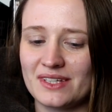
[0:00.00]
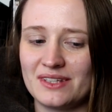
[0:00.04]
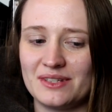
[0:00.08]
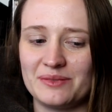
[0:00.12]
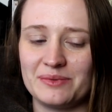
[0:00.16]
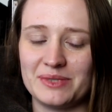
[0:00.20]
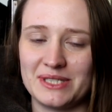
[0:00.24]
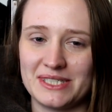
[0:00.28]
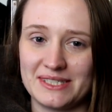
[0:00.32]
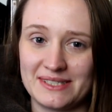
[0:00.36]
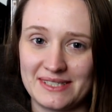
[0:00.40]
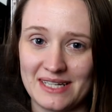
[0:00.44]

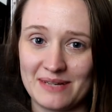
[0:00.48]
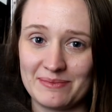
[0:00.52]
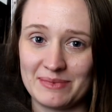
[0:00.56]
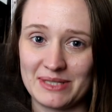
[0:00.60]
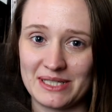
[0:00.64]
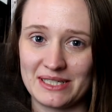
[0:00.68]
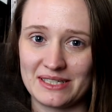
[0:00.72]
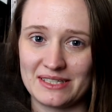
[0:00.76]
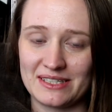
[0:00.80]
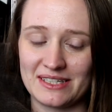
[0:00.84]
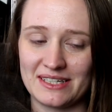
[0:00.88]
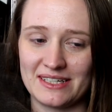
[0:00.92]
that was
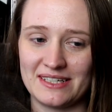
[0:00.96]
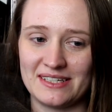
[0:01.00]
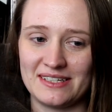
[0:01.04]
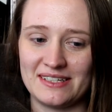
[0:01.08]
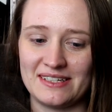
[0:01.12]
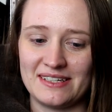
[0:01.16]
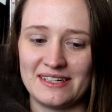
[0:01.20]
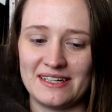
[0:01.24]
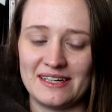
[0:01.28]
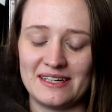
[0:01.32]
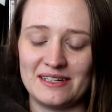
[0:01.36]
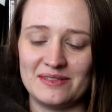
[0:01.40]
established
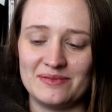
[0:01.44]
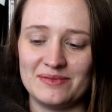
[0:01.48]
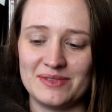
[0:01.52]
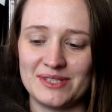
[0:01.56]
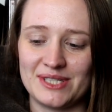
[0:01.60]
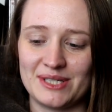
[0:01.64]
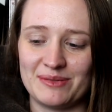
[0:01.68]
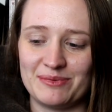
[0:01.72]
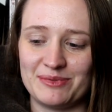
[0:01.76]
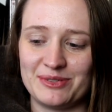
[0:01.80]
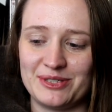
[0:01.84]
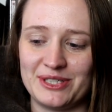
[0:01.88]
in
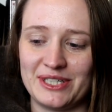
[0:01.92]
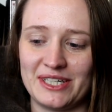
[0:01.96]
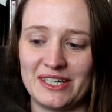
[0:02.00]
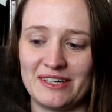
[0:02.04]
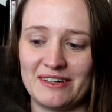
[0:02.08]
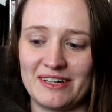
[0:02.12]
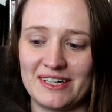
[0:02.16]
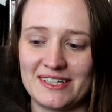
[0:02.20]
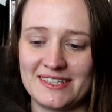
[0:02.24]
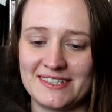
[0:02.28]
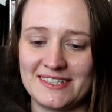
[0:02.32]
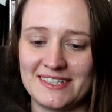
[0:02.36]
San Marino
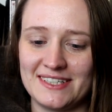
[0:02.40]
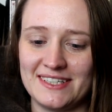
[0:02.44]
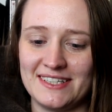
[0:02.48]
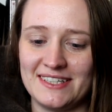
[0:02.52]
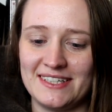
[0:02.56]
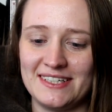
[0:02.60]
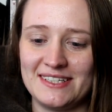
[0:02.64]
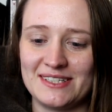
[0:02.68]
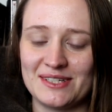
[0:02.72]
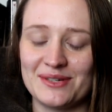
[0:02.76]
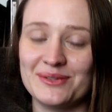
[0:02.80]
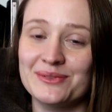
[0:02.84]

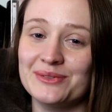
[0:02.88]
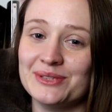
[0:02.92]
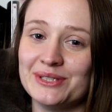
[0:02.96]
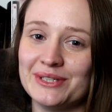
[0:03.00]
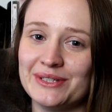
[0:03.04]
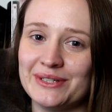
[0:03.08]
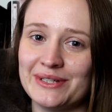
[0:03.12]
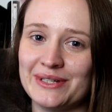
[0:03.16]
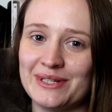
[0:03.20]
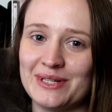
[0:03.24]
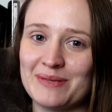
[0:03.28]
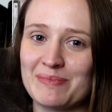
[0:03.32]
actually is
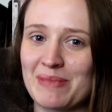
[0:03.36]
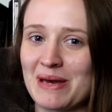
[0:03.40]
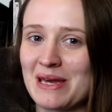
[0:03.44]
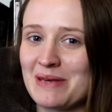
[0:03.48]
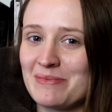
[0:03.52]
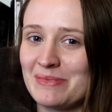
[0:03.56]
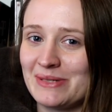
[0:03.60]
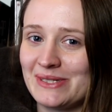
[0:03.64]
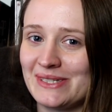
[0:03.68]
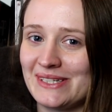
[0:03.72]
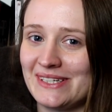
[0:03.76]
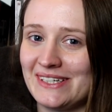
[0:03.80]
older than the
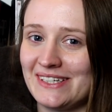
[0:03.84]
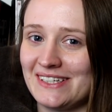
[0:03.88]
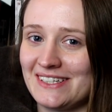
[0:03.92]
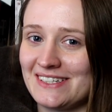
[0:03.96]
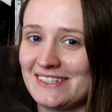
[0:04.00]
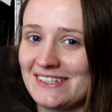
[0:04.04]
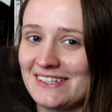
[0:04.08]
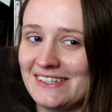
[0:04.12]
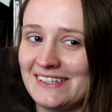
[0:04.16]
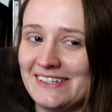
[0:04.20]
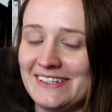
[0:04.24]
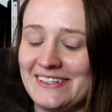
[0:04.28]
papacy,
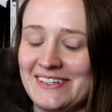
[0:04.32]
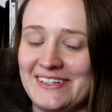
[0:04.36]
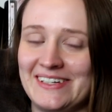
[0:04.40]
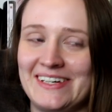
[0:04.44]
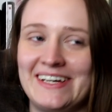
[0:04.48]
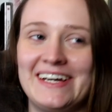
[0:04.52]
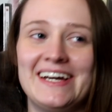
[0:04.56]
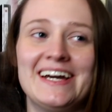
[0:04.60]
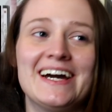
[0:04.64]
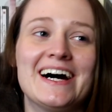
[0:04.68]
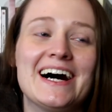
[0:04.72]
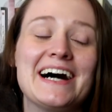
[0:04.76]
so
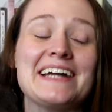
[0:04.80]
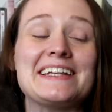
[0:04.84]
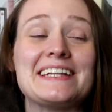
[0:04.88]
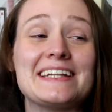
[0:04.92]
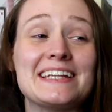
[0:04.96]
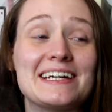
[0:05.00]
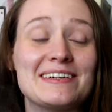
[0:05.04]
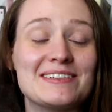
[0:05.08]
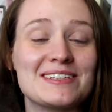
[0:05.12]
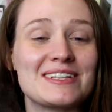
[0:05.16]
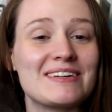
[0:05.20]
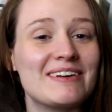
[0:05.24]
I
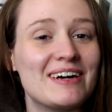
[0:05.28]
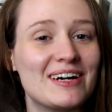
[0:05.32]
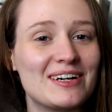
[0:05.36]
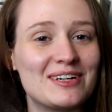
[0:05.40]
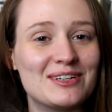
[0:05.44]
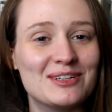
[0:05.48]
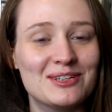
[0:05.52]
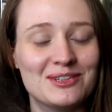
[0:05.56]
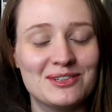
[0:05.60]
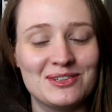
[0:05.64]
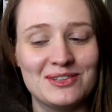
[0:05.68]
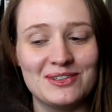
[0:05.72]
think that was quite a
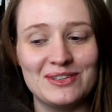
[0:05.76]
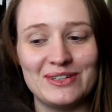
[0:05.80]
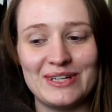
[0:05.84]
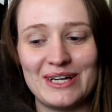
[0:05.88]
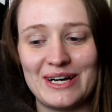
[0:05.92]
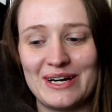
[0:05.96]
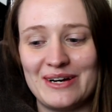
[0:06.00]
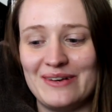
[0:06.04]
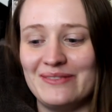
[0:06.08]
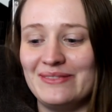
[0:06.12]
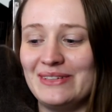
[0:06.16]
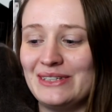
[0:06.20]

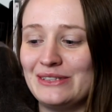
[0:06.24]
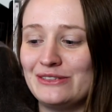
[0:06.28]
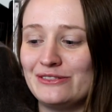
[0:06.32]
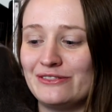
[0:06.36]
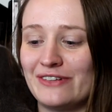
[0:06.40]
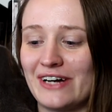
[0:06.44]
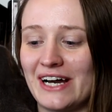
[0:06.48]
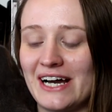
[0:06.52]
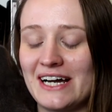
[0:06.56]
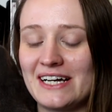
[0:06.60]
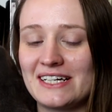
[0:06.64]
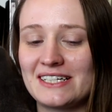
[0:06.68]
cool little
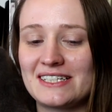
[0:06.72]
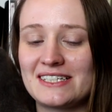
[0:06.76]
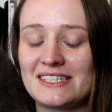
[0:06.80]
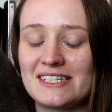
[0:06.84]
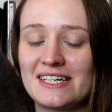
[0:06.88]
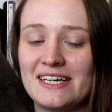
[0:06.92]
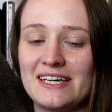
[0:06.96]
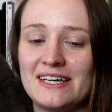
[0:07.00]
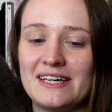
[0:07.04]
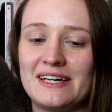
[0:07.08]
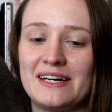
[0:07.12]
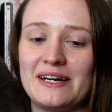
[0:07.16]
fact.
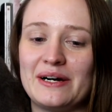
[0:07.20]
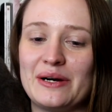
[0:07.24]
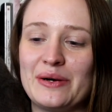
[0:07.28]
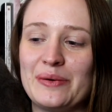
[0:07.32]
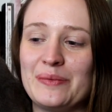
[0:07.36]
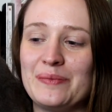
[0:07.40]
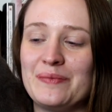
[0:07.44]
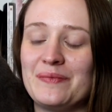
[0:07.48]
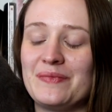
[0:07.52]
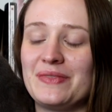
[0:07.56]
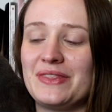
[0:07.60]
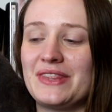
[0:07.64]

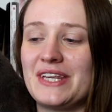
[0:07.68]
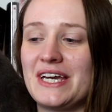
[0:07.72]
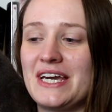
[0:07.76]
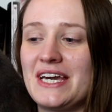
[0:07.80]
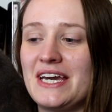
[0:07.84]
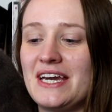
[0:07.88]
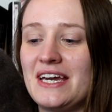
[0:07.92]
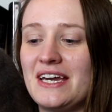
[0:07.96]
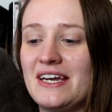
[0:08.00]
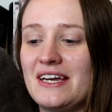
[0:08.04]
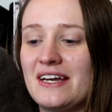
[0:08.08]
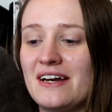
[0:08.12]

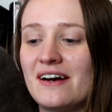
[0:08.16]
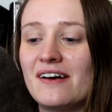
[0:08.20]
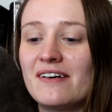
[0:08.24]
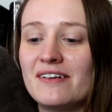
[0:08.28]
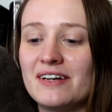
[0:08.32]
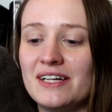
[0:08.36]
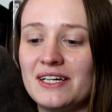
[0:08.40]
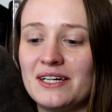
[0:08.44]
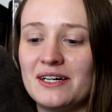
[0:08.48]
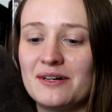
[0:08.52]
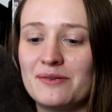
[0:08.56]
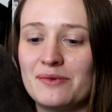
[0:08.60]
They
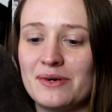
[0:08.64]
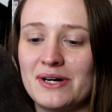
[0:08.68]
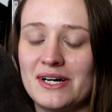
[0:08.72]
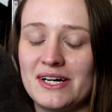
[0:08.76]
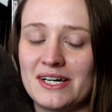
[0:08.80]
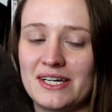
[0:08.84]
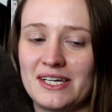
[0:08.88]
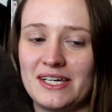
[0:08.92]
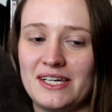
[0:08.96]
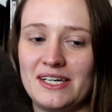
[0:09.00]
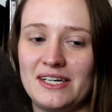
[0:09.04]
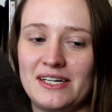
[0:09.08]
currently are
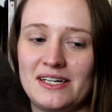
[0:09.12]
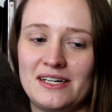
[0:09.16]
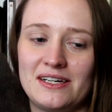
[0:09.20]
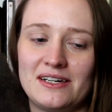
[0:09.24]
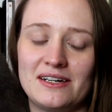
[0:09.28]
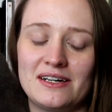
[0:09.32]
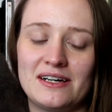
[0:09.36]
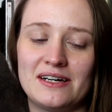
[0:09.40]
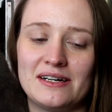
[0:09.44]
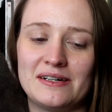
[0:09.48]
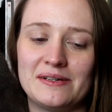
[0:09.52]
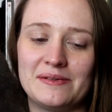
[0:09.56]

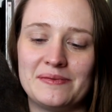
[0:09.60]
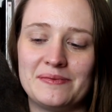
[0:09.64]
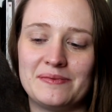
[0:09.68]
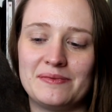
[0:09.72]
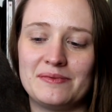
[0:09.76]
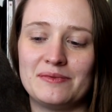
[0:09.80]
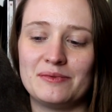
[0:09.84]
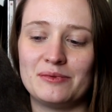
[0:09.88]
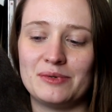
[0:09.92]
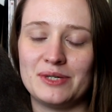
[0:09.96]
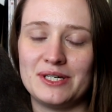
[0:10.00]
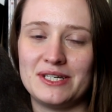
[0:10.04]
working
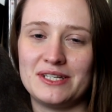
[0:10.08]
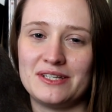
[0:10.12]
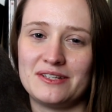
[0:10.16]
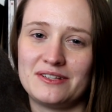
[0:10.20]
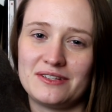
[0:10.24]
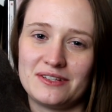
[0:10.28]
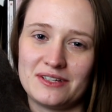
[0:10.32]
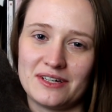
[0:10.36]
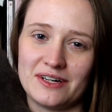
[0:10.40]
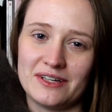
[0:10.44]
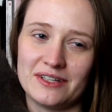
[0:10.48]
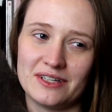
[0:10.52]

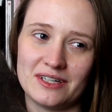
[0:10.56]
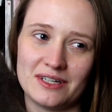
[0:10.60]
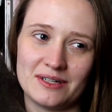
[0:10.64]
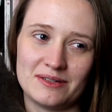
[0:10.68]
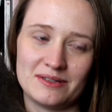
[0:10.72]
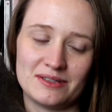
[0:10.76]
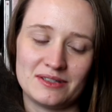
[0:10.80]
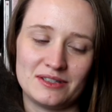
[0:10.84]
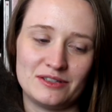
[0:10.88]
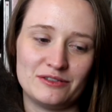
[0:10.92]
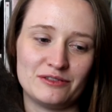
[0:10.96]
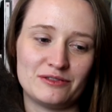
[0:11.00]
with
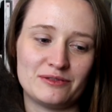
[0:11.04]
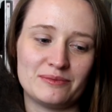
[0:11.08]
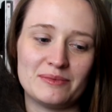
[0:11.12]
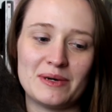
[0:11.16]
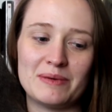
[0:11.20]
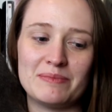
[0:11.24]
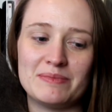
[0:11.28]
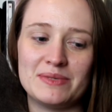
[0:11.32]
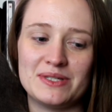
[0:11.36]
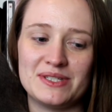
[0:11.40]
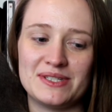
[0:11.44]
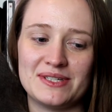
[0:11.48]
other sort of
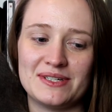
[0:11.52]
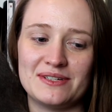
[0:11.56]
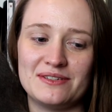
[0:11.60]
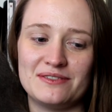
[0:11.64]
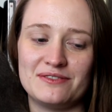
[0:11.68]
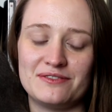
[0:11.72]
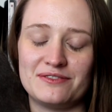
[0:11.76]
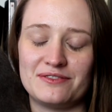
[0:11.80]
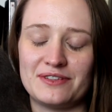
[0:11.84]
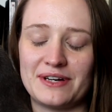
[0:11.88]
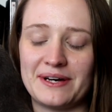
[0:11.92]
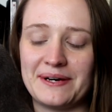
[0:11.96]
members
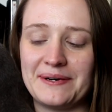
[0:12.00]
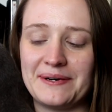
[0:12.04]
of